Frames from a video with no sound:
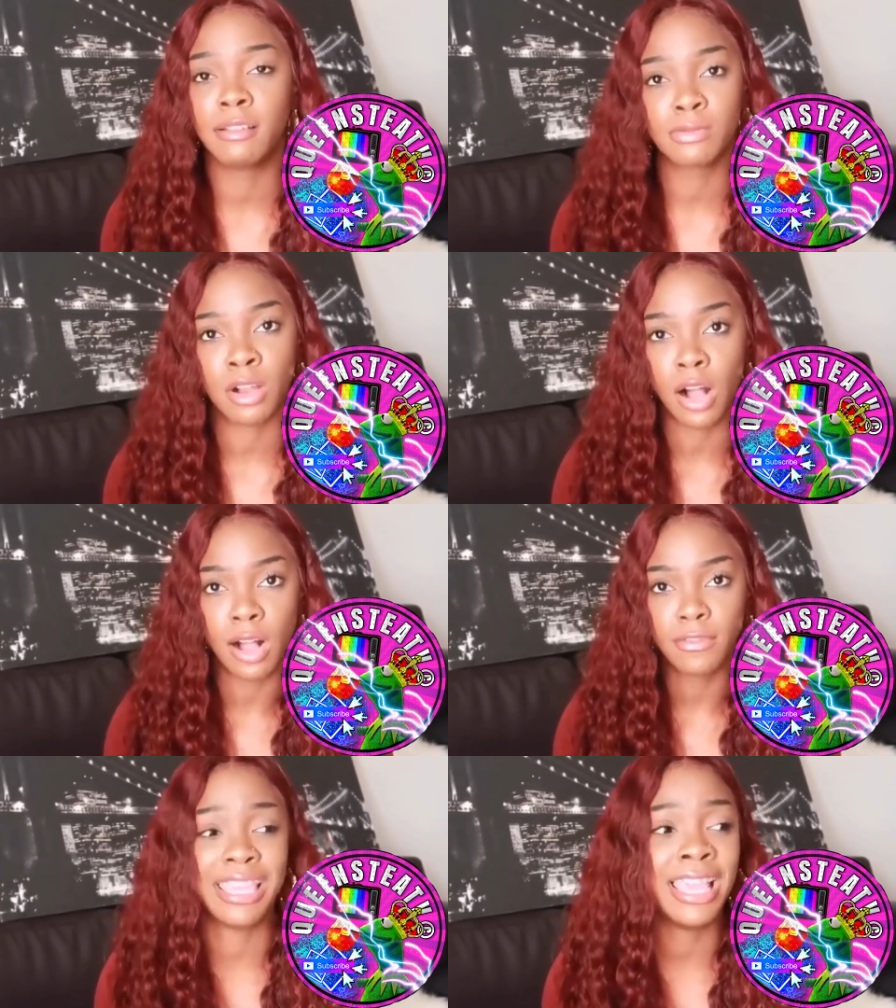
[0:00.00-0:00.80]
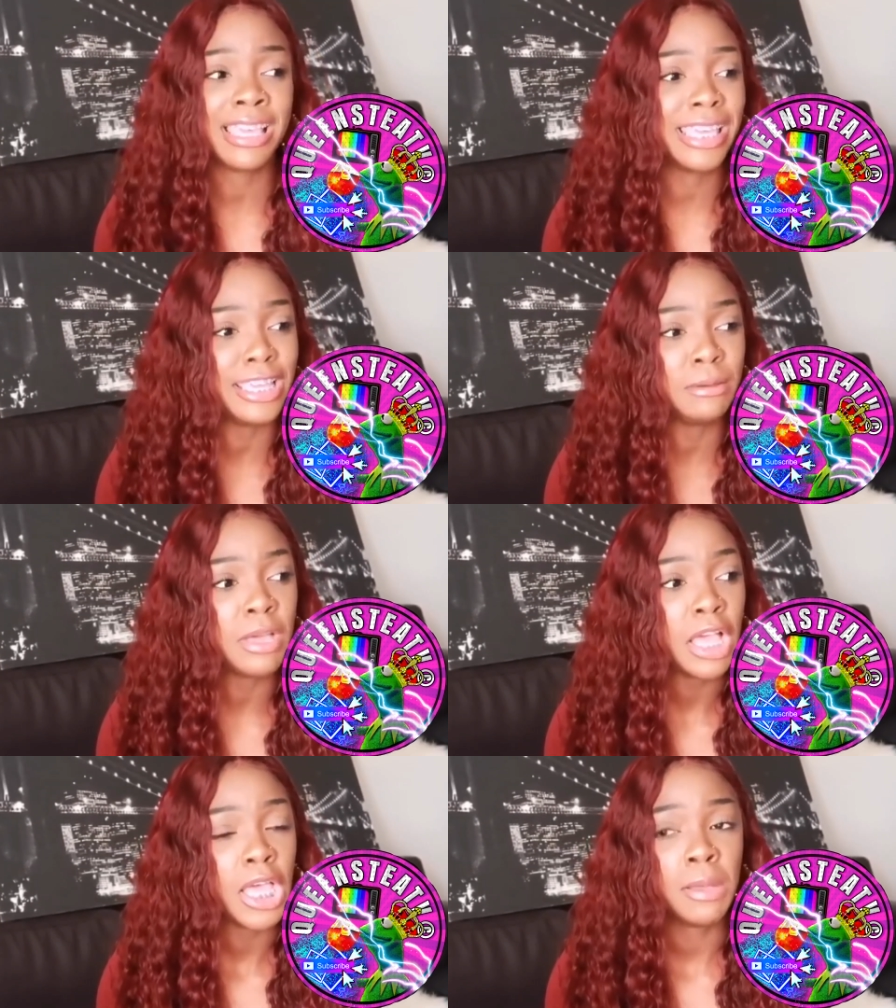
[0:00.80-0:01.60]
gloves were off. I can't
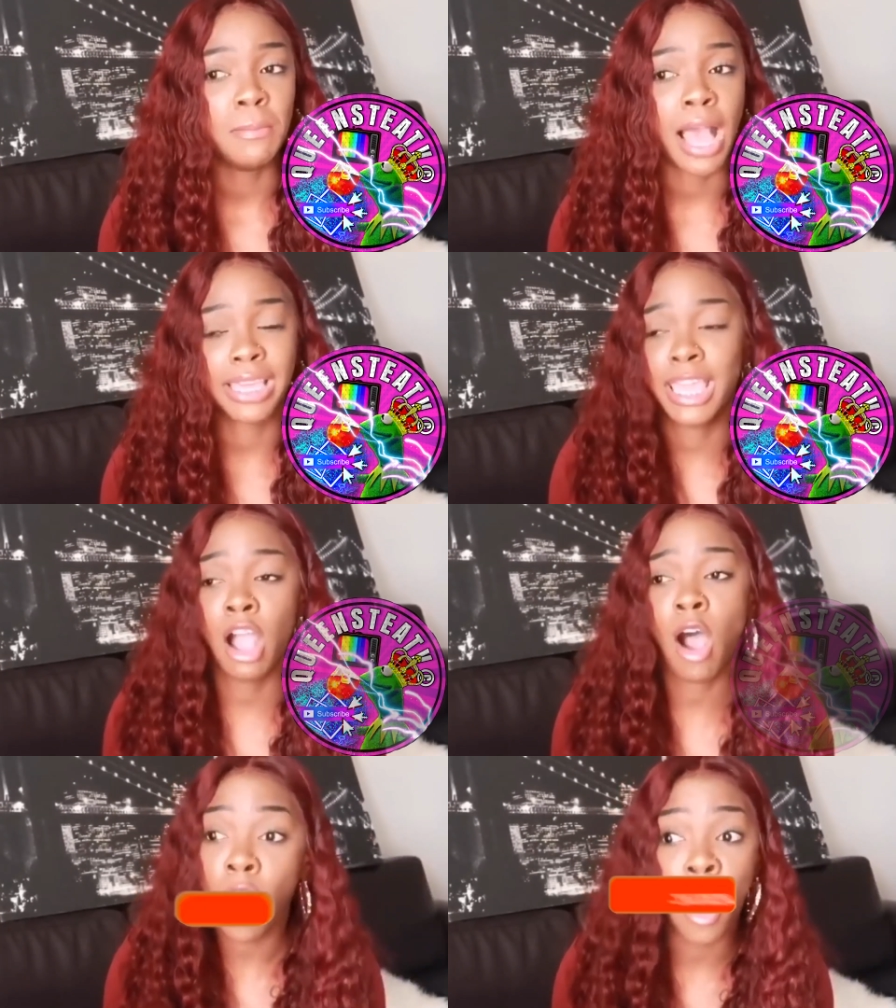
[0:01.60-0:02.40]
keep I can't